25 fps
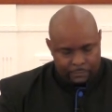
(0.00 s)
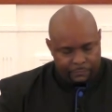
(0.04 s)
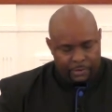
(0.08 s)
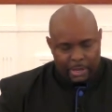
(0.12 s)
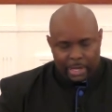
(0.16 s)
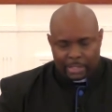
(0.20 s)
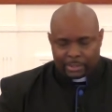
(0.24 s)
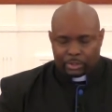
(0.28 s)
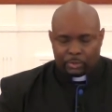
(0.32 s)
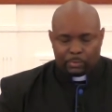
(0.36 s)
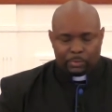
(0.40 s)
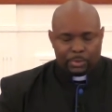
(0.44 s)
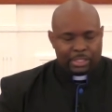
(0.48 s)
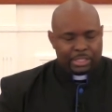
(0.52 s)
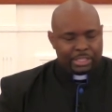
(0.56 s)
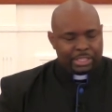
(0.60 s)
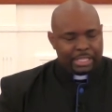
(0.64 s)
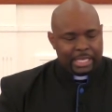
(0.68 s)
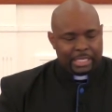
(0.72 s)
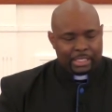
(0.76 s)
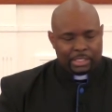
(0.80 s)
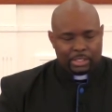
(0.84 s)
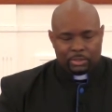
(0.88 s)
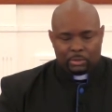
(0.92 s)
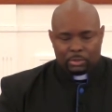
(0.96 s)
Father, we
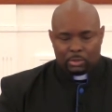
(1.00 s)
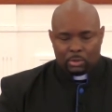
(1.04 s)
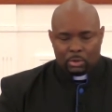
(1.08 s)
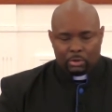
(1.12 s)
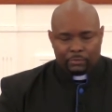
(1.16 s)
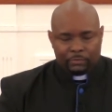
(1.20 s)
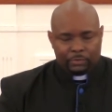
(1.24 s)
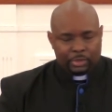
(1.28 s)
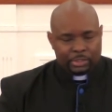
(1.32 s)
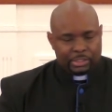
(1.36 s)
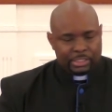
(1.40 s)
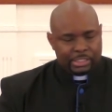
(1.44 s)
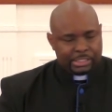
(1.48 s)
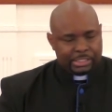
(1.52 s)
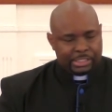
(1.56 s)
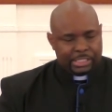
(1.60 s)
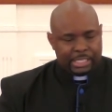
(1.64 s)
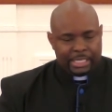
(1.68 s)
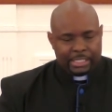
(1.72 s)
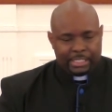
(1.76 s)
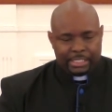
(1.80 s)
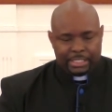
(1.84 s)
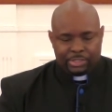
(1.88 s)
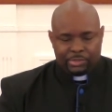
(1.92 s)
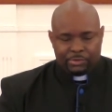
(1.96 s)
thank you, Lord, for this
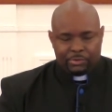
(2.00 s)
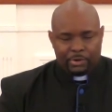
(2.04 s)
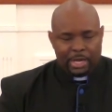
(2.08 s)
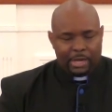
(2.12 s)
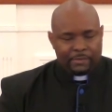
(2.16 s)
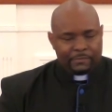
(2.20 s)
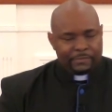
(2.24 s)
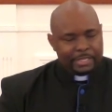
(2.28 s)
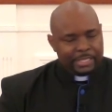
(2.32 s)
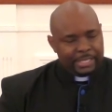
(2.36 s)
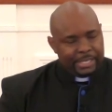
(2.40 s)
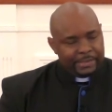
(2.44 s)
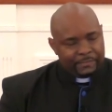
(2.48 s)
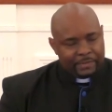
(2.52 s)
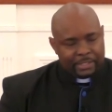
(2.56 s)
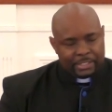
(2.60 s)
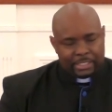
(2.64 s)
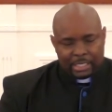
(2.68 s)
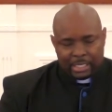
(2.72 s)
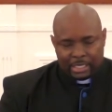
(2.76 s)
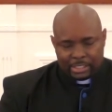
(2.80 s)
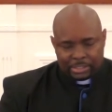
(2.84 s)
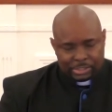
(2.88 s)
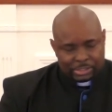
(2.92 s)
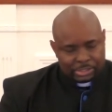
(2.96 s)
day that you have
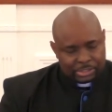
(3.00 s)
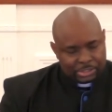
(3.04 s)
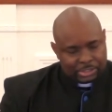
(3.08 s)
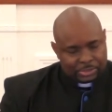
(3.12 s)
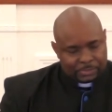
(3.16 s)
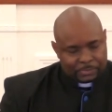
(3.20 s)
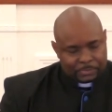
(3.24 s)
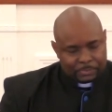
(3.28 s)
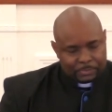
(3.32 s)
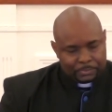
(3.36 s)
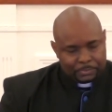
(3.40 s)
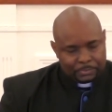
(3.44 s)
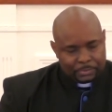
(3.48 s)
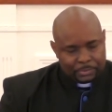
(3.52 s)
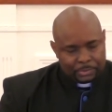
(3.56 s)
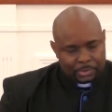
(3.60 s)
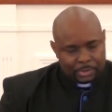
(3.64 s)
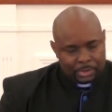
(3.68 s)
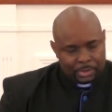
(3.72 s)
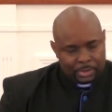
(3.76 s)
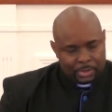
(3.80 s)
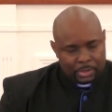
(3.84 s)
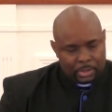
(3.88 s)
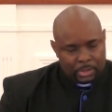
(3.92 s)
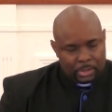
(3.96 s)
given us.
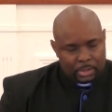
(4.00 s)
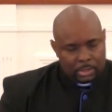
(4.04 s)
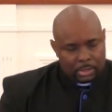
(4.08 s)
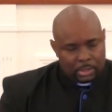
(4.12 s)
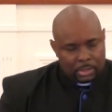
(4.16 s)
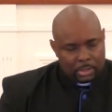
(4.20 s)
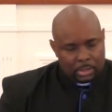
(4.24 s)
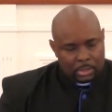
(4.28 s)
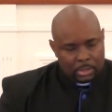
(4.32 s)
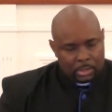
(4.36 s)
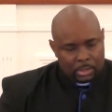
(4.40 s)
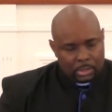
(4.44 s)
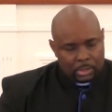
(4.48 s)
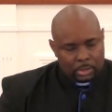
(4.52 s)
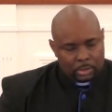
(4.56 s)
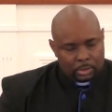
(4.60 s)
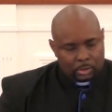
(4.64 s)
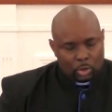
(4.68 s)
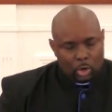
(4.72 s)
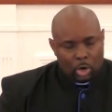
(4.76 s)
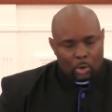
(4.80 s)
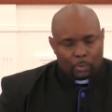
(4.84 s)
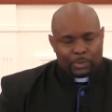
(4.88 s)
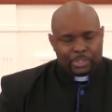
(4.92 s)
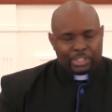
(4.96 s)

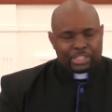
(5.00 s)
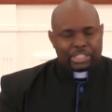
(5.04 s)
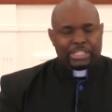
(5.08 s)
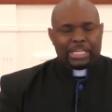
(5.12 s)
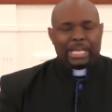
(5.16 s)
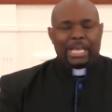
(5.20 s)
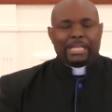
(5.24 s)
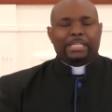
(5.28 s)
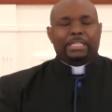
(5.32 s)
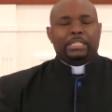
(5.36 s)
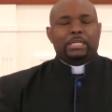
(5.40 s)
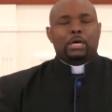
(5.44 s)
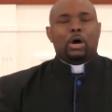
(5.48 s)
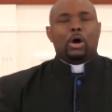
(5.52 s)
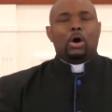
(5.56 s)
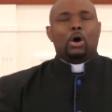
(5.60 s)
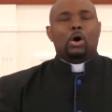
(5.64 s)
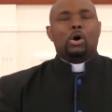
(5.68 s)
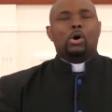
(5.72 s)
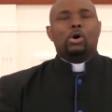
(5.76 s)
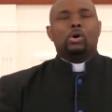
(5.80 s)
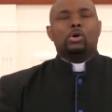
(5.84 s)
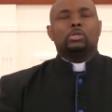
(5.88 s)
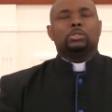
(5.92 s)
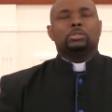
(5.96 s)
Lord, we stand in
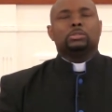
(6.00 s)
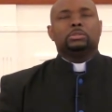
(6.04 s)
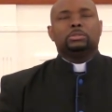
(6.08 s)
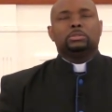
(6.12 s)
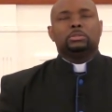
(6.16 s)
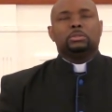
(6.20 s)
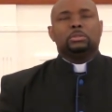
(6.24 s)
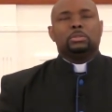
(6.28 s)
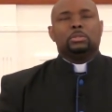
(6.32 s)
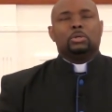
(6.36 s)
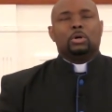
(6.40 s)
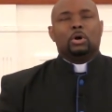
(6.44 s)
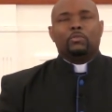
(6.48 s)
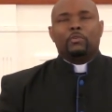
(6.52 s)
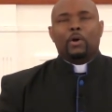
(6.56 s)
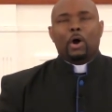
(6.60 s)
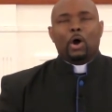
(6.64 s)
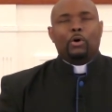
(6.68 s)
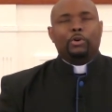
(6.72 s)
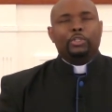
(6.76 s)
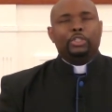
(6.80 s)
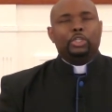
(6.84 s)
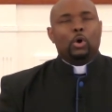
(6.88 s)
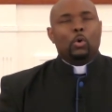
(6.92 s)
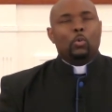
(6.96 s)
awe of
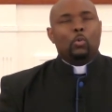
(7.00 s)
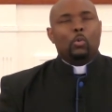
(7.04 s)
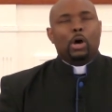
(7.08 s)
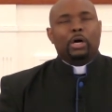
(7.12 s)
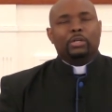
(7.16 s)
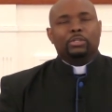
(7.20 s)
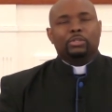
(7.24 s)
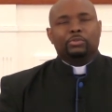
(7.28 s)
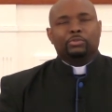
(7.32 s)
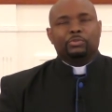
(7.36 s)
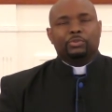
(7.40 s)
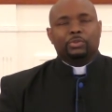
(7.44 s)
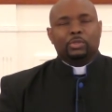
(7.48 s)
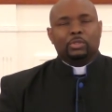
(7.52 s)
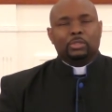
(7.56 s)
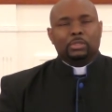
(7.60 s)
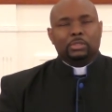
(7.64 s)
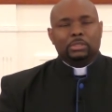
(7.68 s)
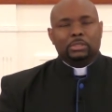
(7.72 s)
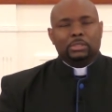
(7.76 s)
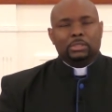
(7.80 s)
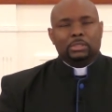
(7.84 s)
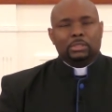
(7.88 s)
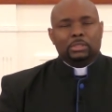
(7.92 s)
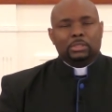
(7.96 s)
all your
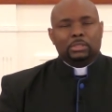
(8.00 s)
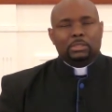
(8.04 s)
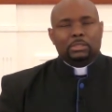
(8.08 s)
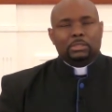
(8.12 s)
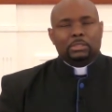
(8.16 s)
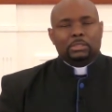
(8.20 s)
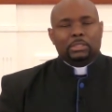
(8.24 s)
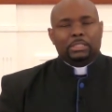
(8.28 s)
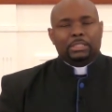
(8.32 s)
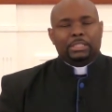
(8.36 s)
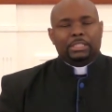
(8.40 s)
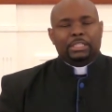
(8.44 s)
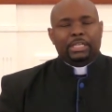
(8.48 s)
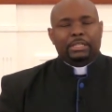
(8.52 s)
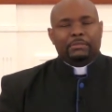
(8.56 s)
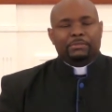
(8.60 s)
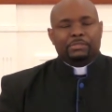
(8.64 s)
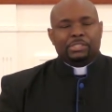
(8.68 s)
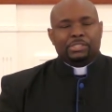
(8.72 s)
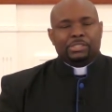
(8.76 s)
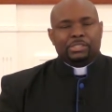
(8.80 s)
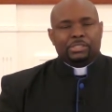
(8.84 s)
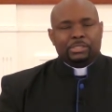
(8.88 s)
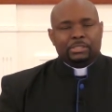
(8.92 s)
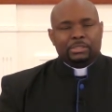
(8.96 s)
wonderful
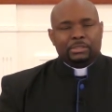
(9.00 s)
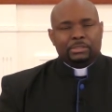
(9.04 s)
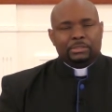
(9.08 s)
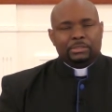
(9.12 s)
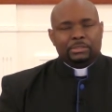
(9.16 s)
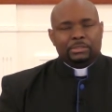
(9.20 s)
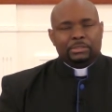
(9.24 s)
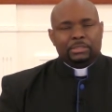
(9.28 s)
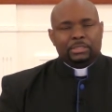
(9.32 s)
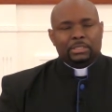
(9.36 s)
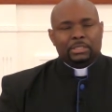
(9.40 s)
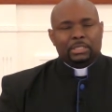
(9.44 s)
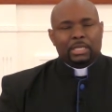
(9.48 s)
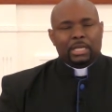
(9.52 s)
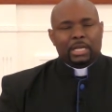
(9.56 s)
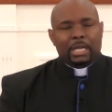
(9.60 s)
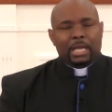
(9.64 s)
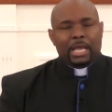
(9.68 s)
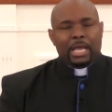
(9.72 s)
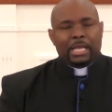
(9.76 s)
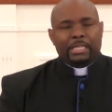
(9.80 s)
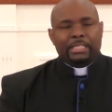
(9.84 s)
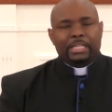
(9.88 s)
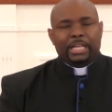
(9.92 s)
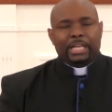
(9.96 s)
gifts
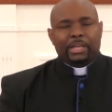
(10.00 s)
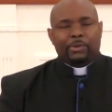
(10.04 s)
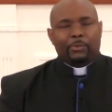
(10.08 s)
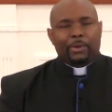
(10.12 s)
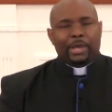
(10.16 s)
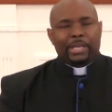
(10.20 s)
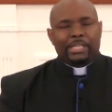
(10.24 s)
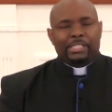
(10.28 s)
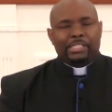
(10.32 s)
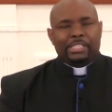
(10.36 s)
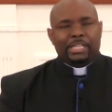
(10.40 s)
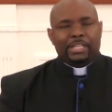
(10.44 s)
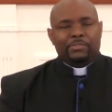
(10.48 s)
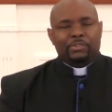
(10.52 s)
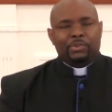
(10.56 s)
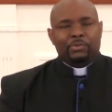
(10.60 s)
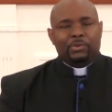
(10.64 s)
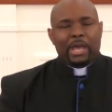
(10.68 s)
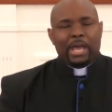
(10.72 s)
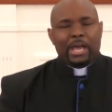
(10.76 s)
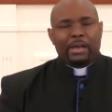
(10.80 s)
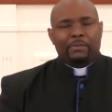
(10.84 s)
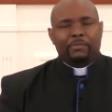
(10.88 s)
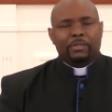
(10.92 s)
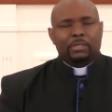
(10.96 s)
and the grace that you
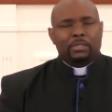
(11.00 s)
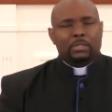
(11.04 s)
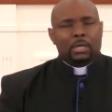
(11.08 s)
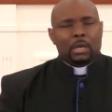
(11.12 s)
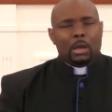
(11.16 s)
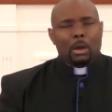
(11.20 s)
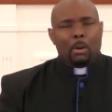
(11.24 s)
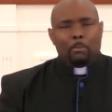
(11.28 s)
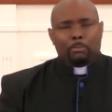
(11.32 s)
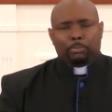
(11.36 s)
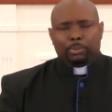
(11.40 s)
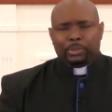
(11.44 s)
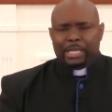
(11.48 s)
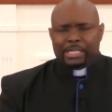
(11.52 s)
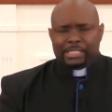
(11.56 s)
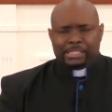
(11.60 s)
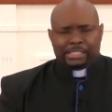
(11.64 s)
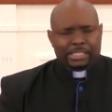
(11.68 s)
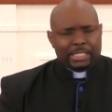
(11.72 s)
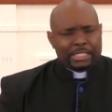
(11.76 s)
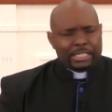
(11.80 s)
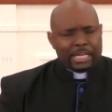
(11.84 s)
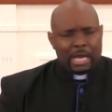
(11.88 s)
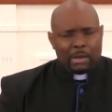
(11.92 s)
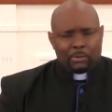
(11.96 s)
have
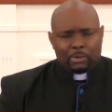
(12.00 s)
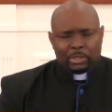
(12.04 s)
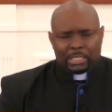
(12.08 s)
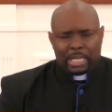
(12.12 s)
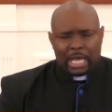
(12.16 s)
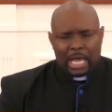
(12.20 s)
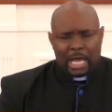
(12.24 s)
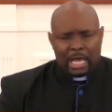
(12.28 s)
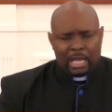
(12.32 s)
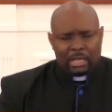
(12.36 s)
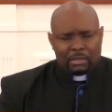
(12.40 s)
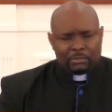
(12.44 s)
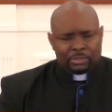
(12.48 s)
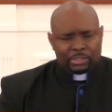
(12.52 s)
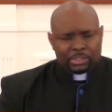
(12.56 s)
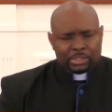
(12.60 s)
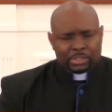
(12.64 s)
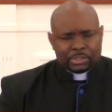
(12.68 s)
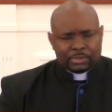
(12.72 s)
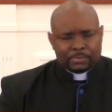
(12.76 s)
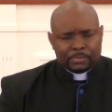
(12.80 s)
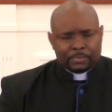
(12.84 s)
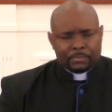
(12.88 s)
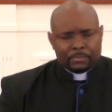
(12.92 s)
placed in our lives.